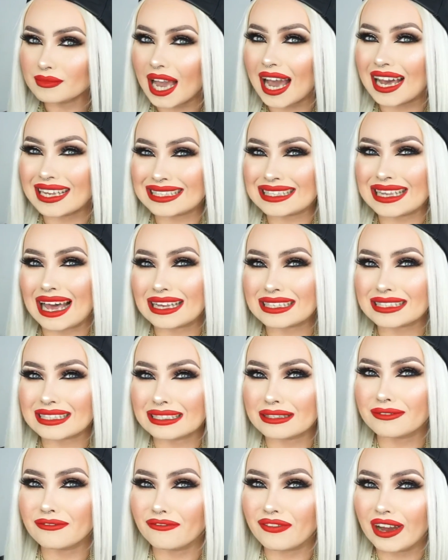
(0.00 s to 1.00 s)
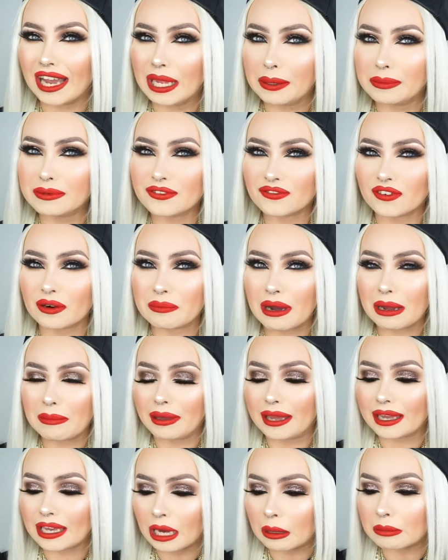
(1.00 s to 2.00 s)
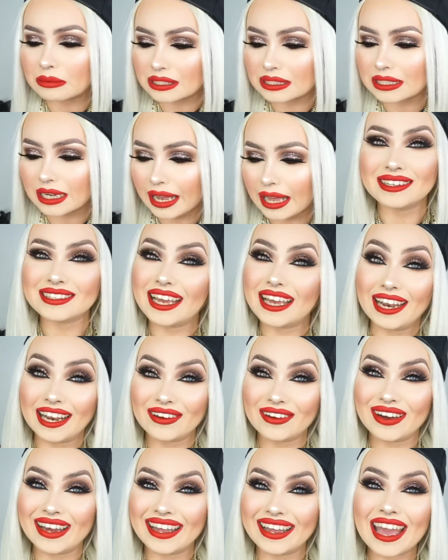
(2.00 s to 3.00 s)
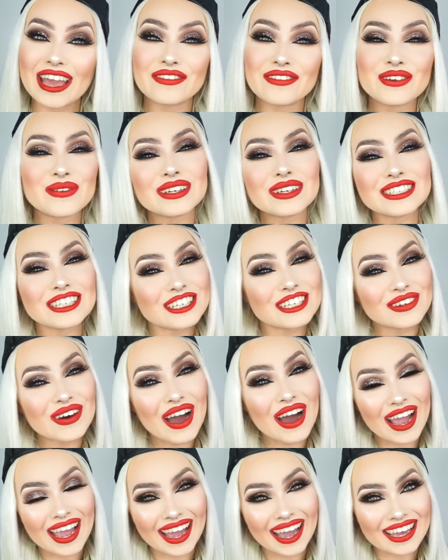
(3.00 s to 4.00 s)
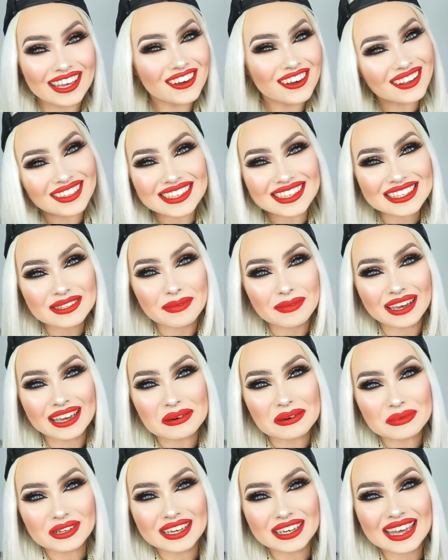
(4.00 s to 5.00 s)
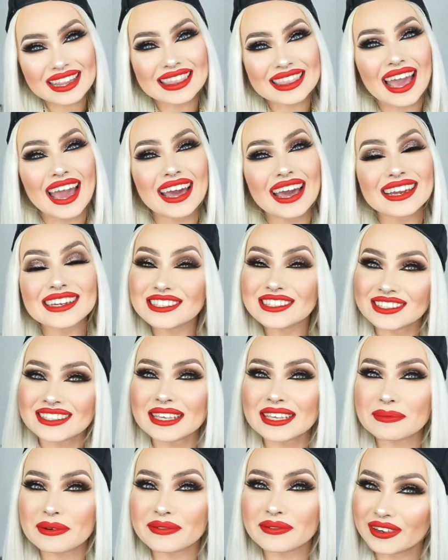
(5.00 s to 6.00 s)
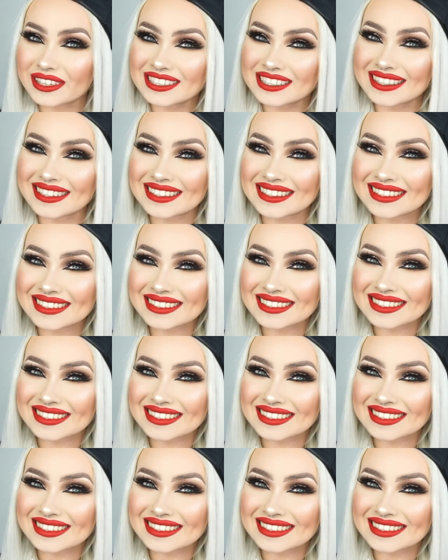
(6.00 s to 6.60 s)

assassin vibes from my makeup today. Anyway, if you want to know how I got this makeup look, then just keep on watching.